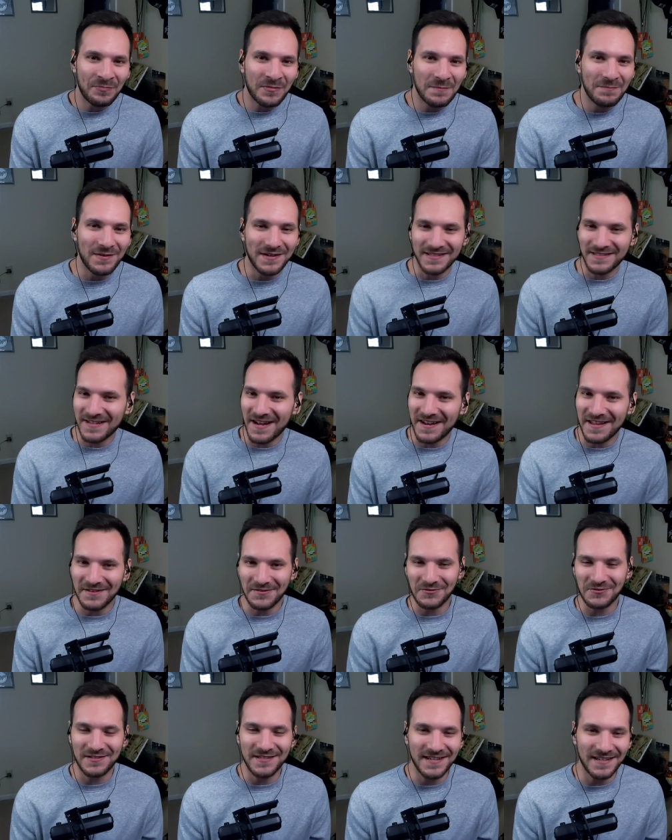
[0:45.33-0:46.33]
but it's kind of
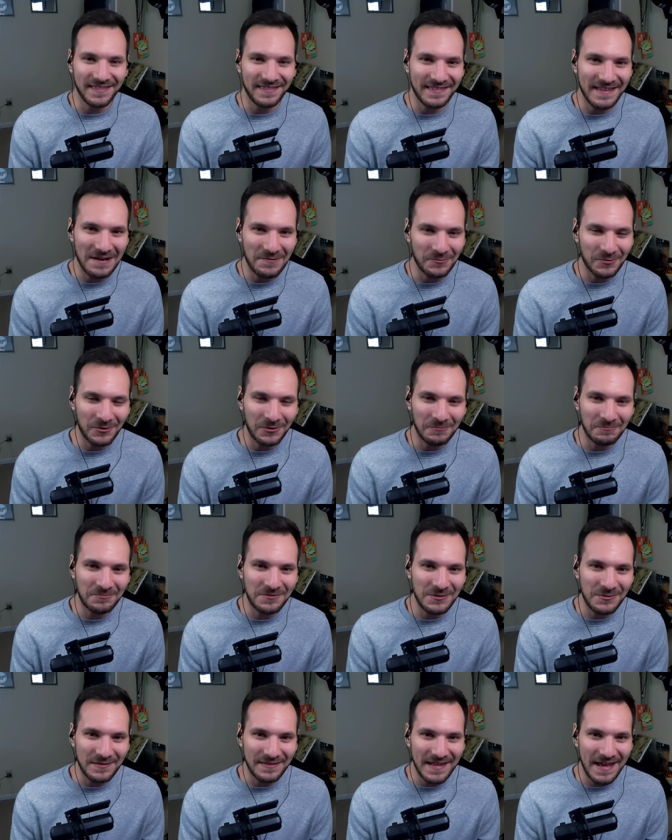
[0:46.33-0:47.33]
interesting that we're
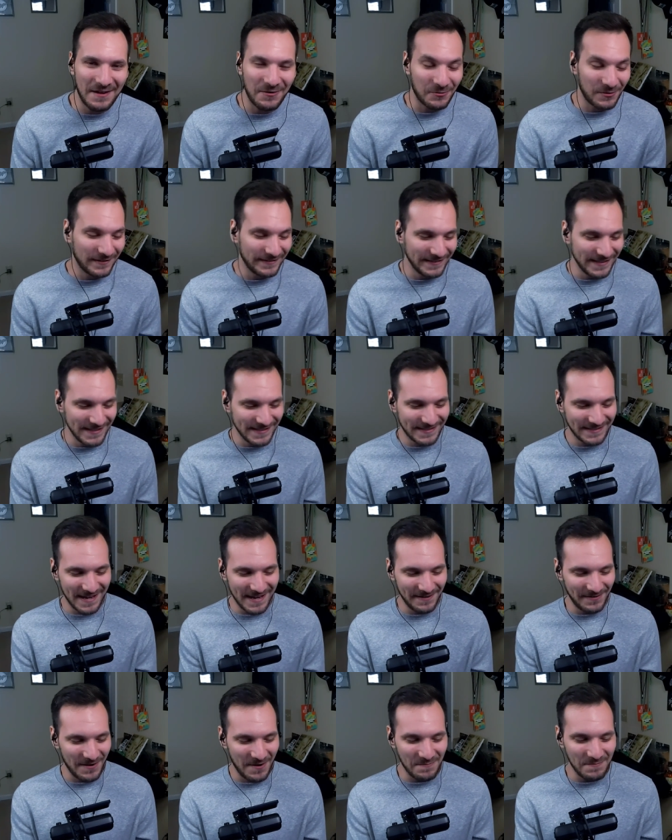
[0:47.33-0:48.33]
doing that, or at least, I
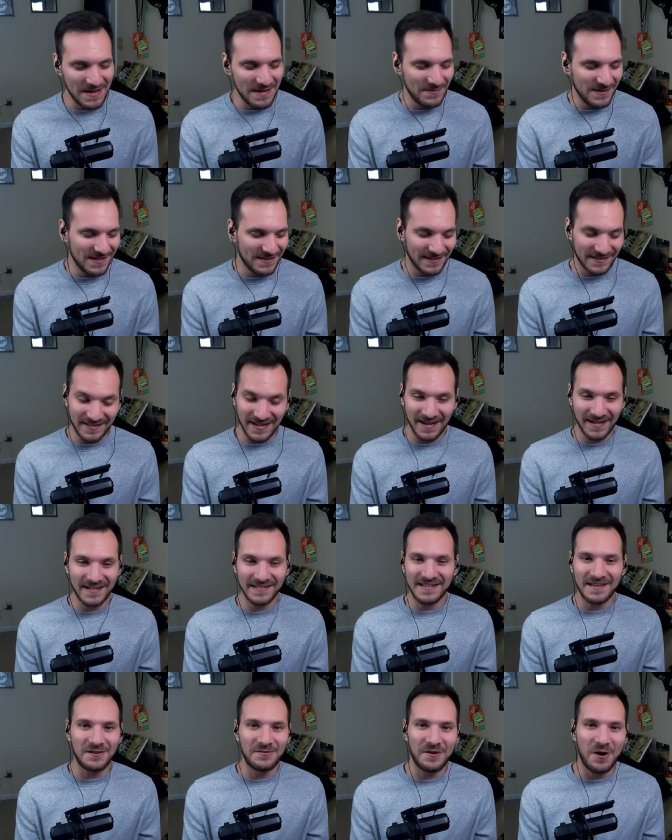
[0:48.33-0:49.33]
don't know, maybe the title,
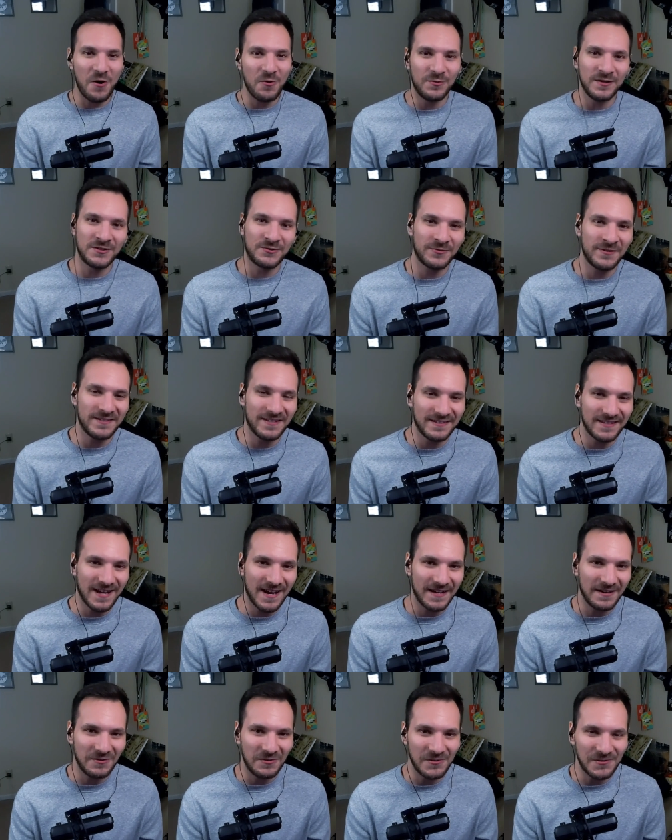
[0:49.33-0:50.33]
because I don't always read the
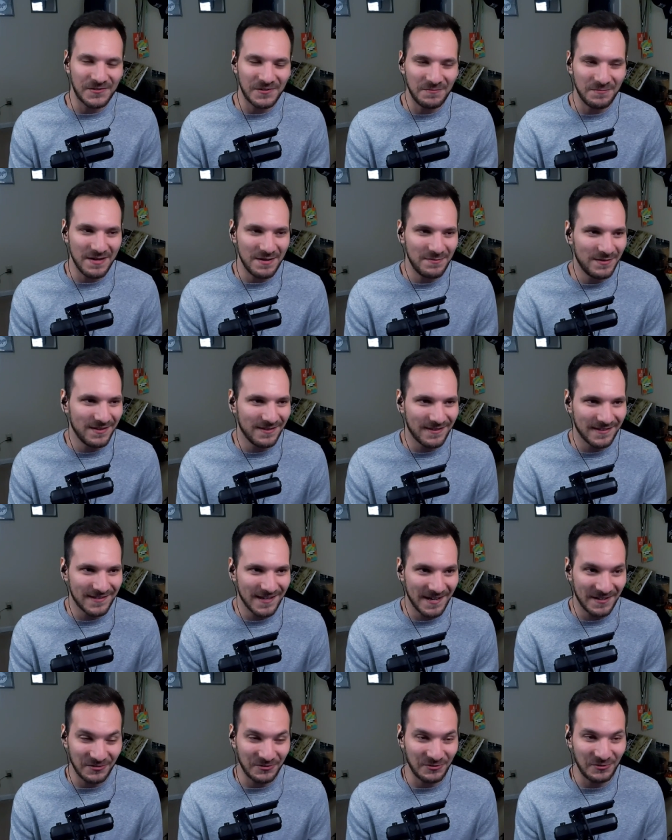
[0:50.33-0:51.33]
titles, so maybe the
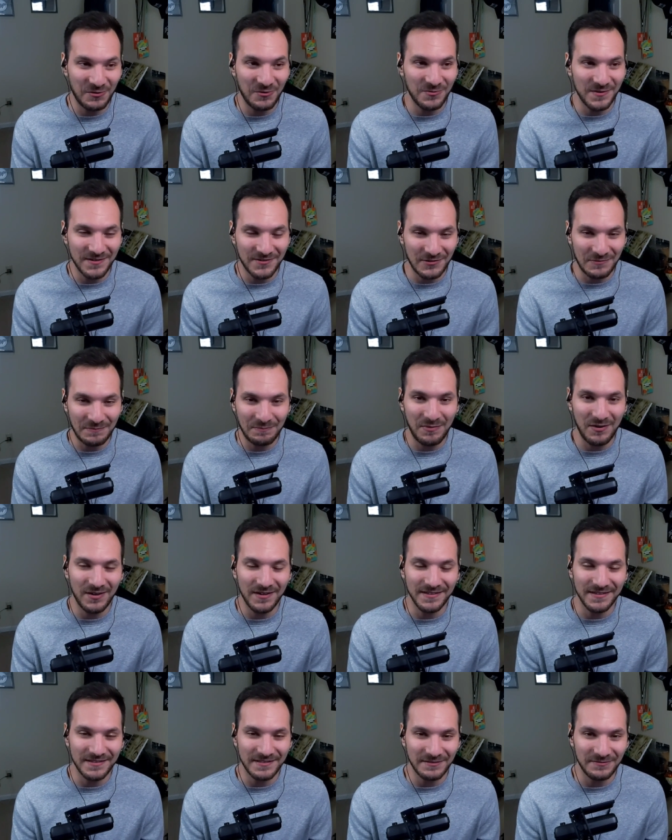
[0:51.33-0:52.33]
titles are always just
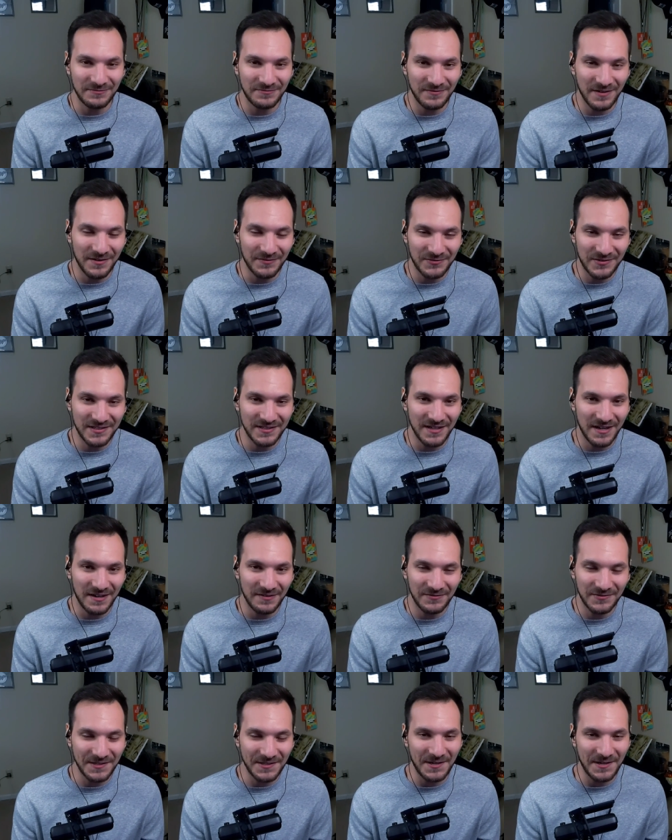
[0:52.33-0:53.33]
puns of
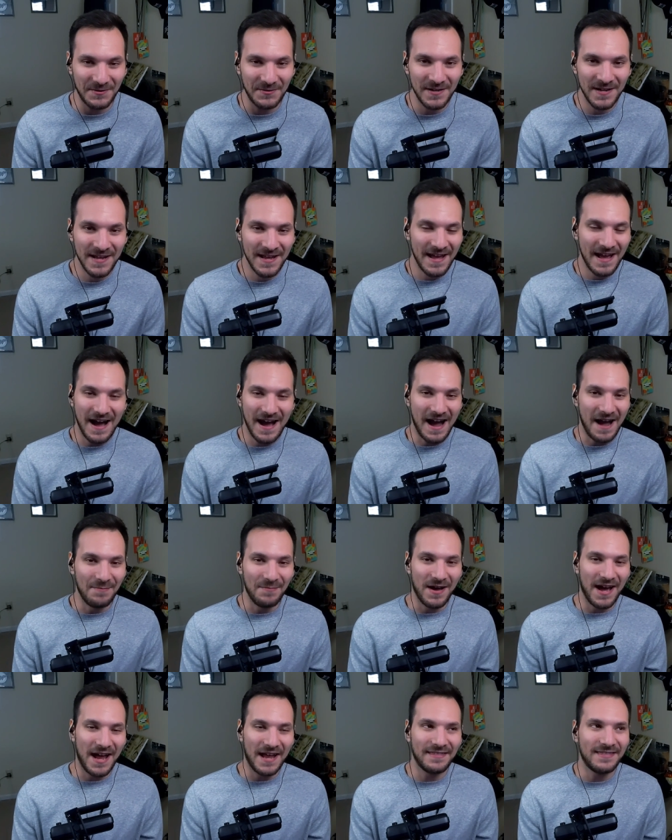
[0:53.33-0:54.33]
stuff, so I'm
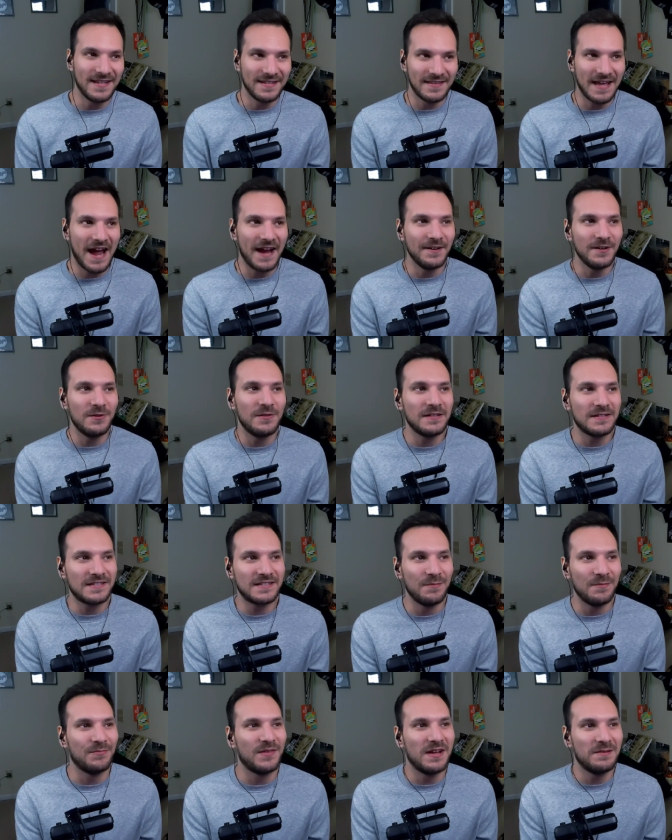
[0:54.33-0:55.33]
not, I think that, I know that
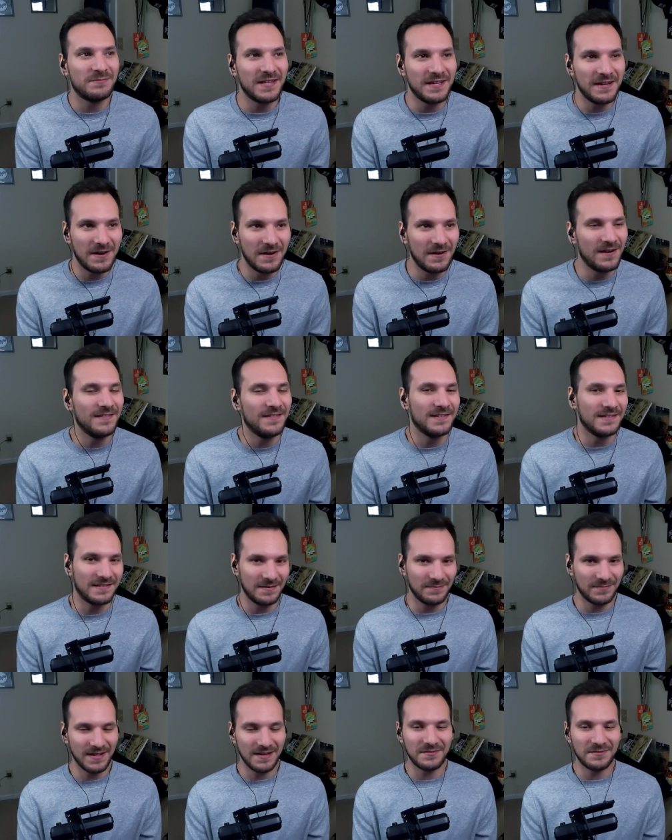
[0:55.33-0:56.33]
sometimes they are, and then
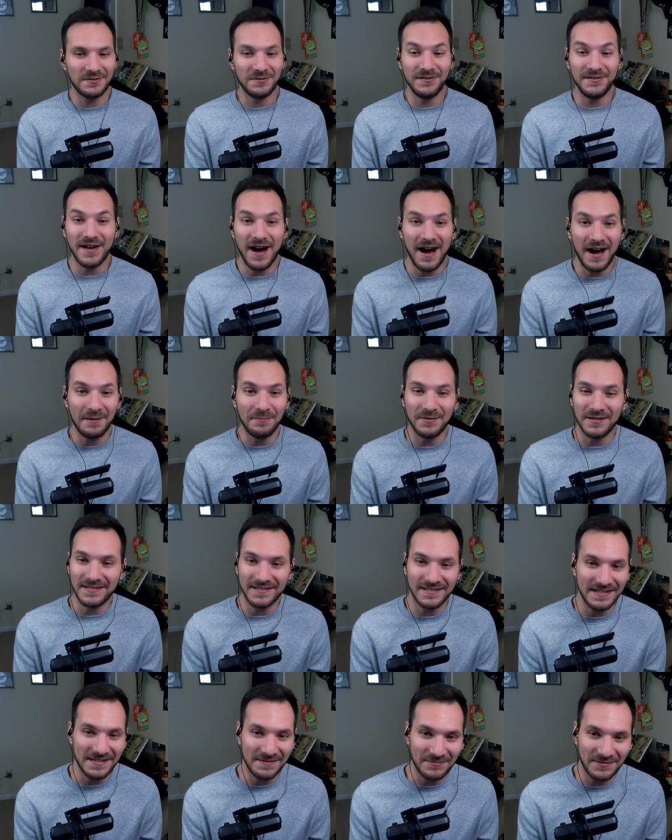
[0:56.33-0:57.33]
sometimes they're not, but it
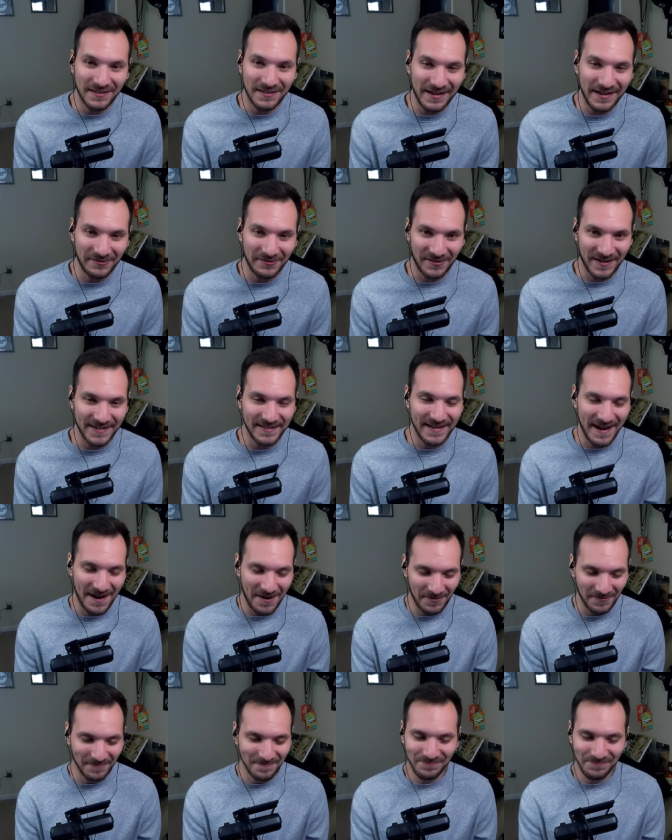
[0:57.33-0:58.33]
seems like right
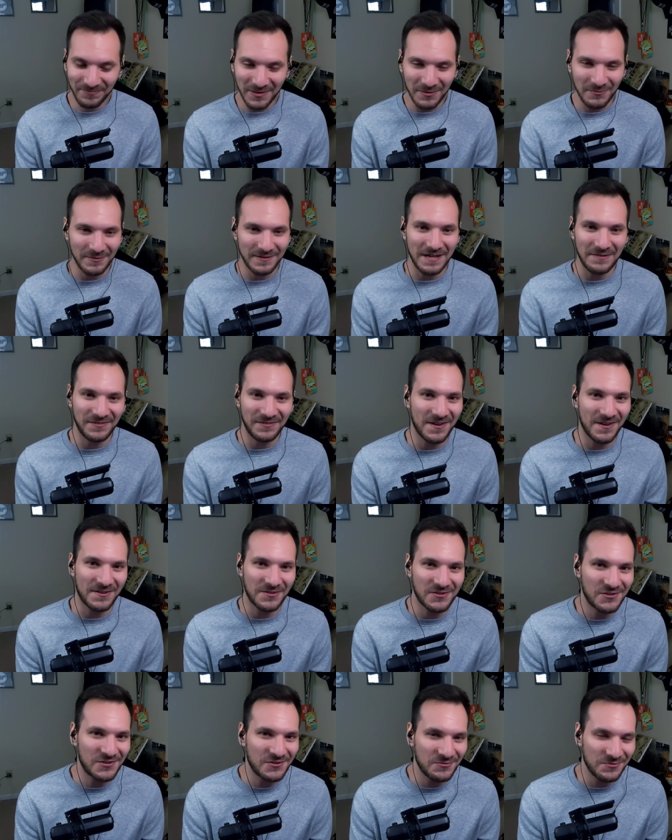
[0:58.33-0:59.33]
now, we're definitely on a
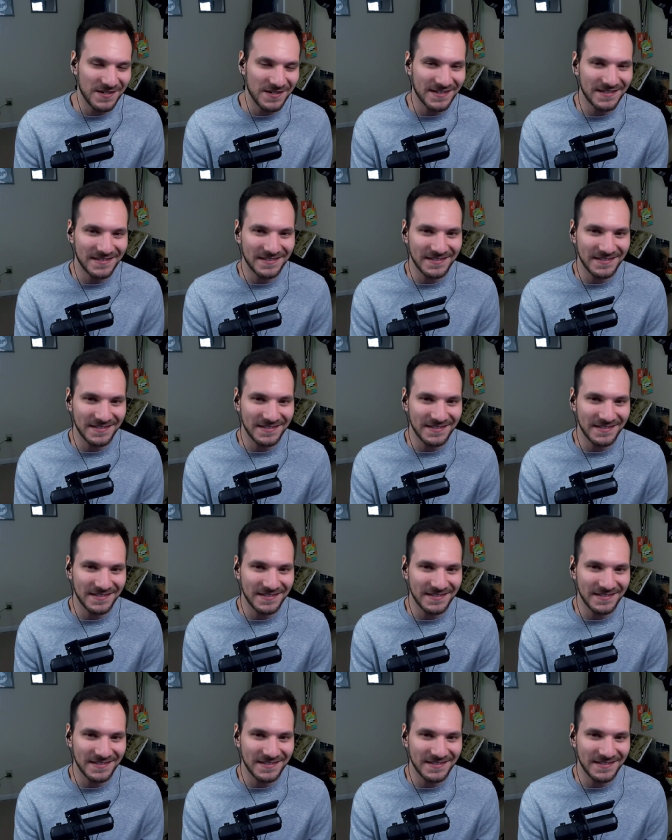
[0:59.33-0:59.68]
streak,